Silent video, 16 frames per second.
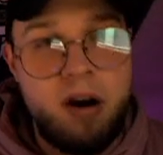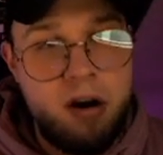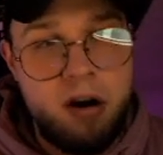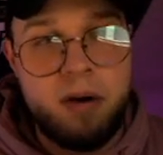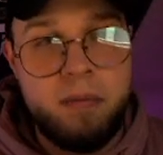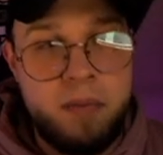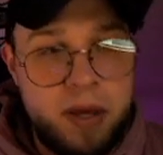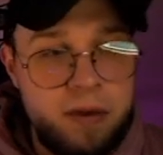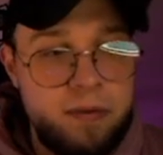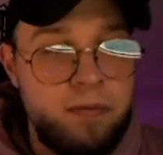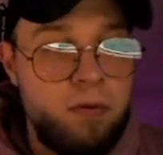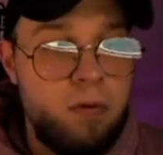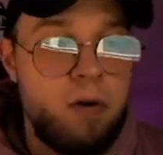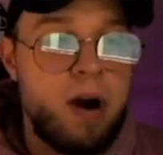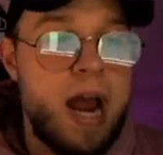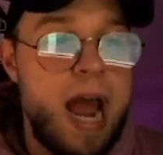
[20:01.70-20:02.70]

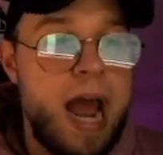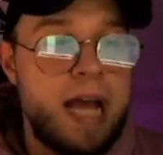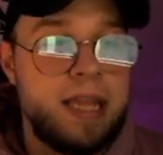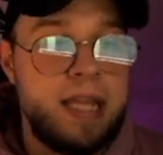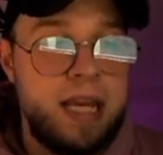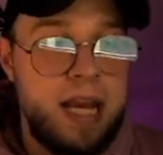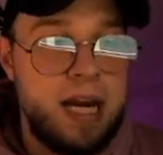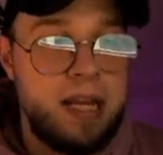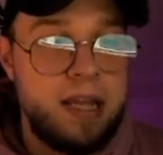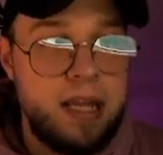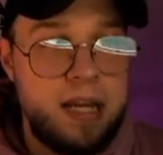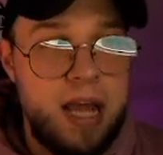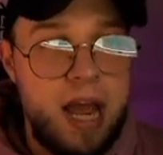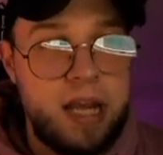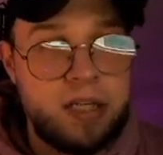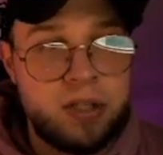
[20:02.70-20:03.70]
RB4 at the end of the
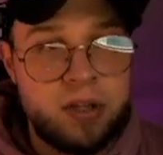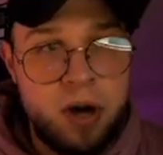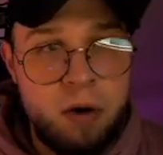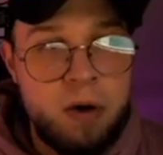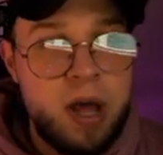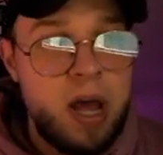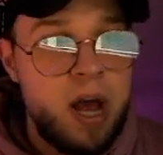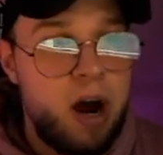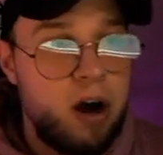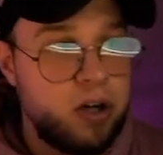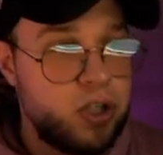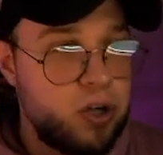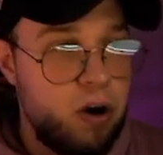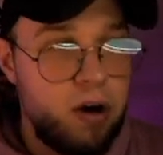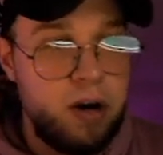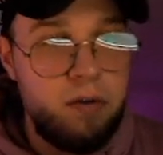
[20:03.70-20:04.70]
day. So our
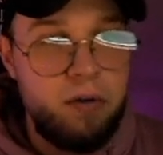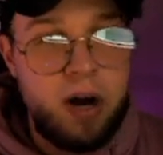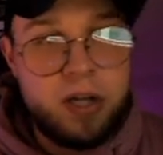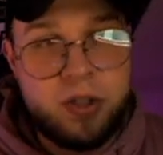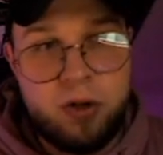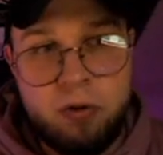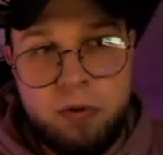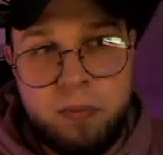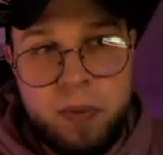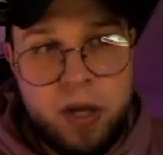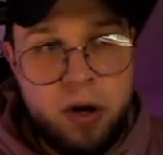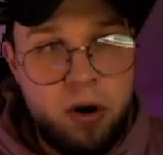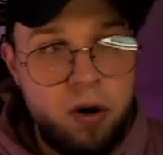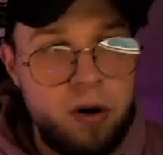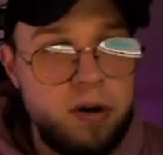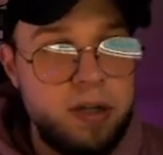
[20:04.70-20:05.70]
starting roster would be
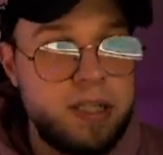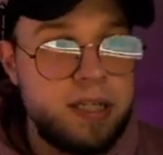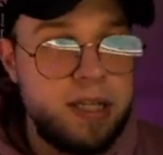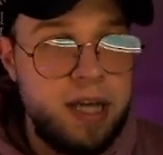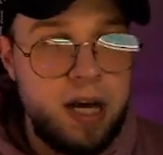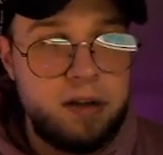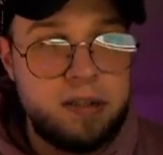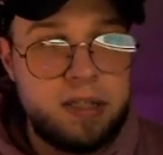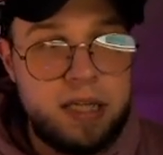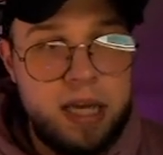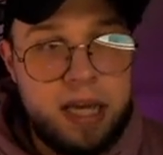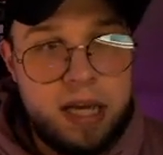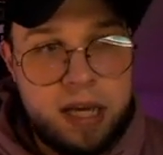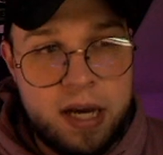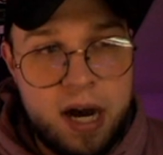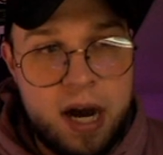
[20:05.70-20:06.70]
Hurts,
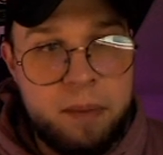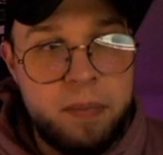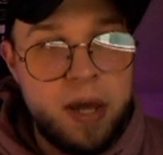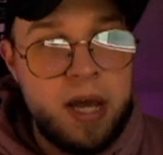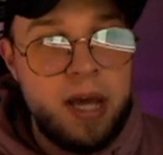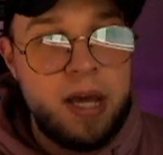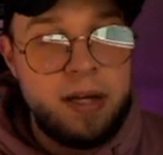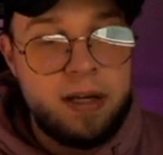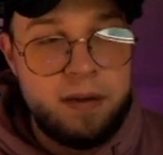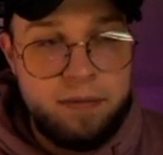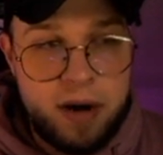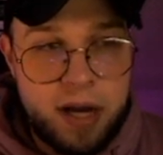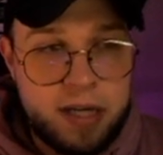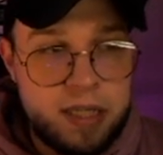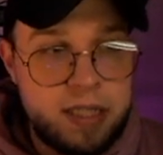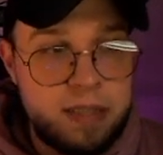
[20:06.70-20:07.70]
Kelsey, Cup,
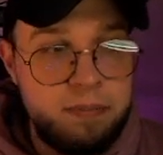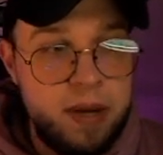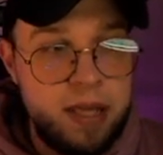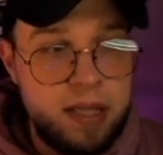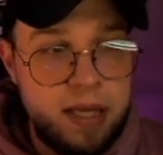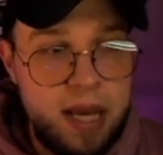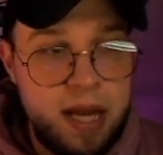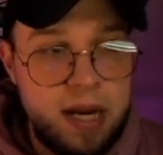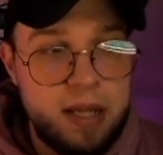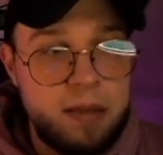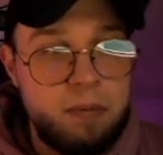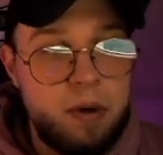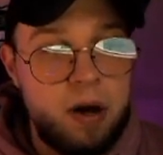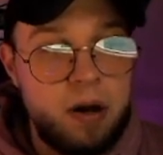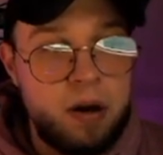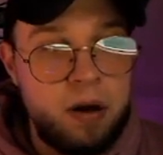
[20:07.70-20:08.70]
Devonta Smith, Kenneth
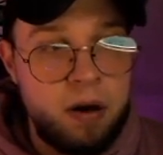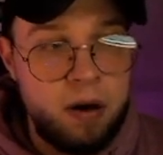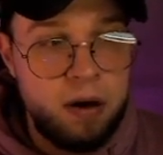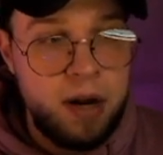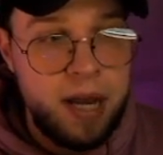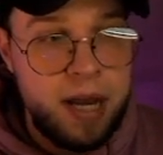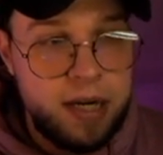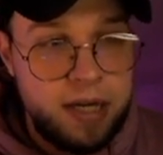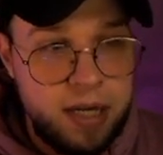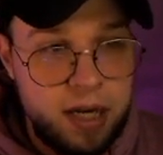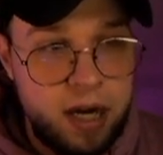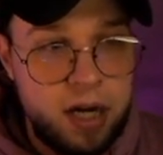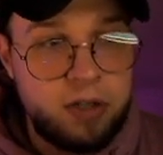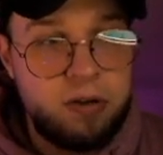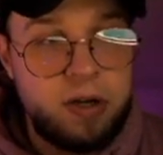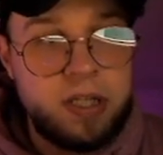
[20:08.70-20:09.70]
Walker,
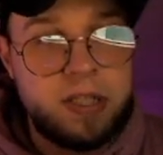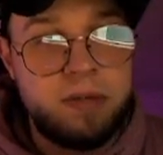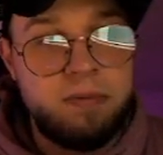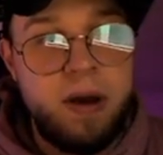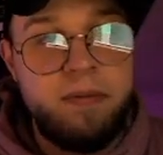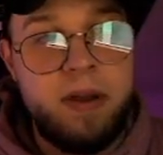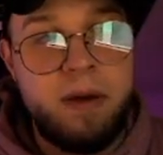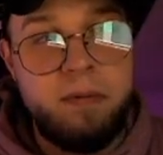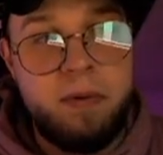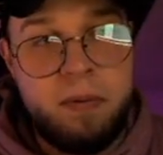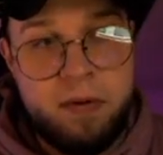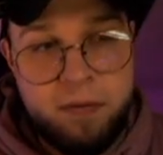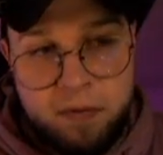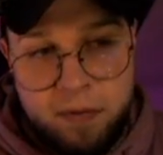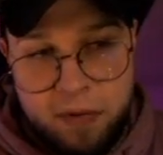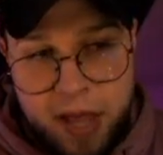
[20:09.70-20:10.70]
DeAndre Swift, and we'd
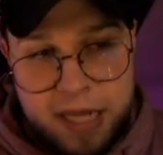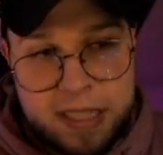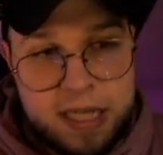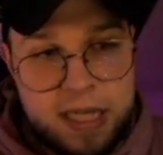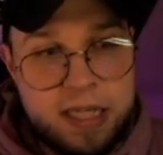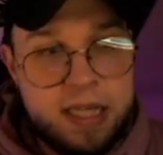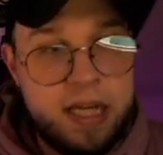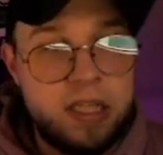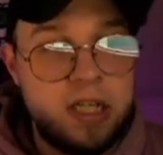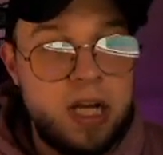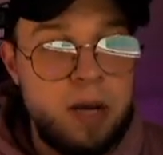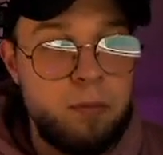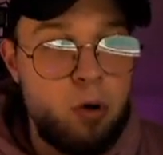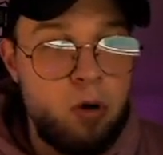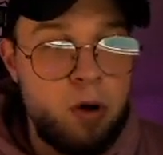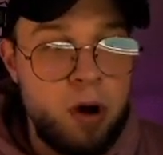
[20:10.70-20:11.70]
be flexing
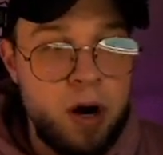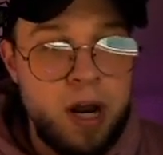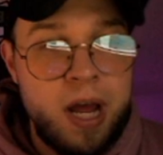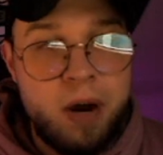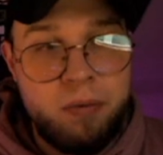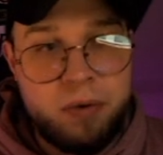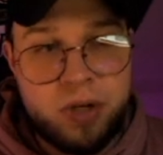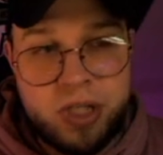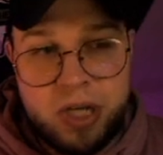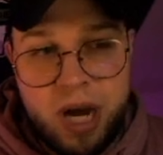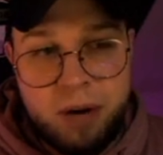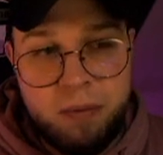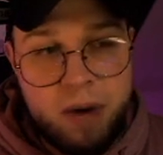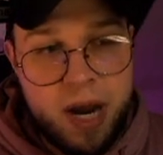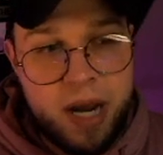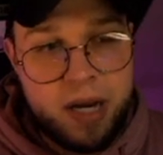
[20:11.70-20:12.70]
DJ Moore,
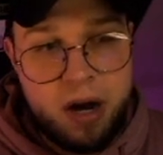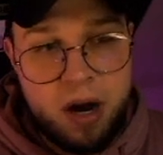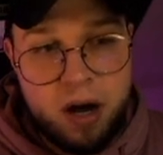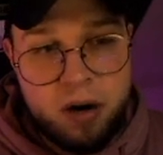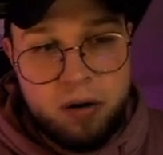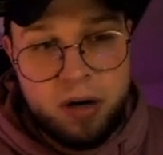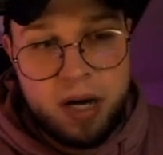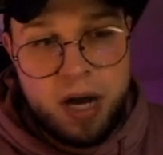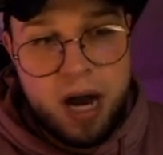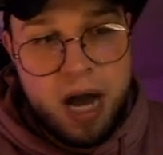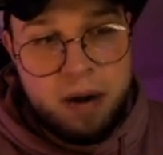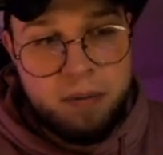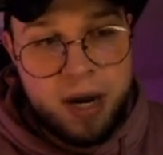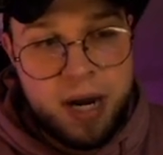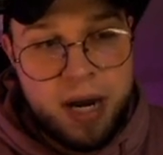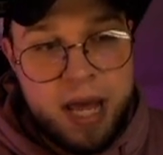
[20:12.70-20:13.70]
Rashad White, Connor
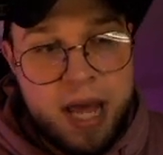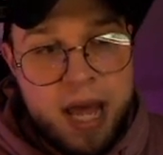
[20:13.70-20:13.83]
Godwin,